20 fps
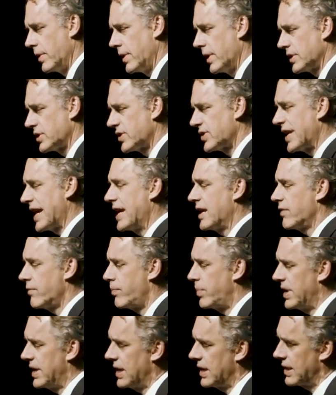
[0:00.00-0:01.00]
state of
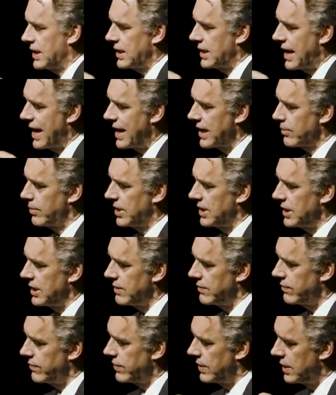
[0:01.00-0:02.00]
being that Adam and
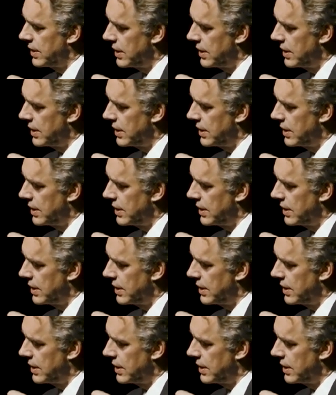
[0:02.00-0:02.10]
Eve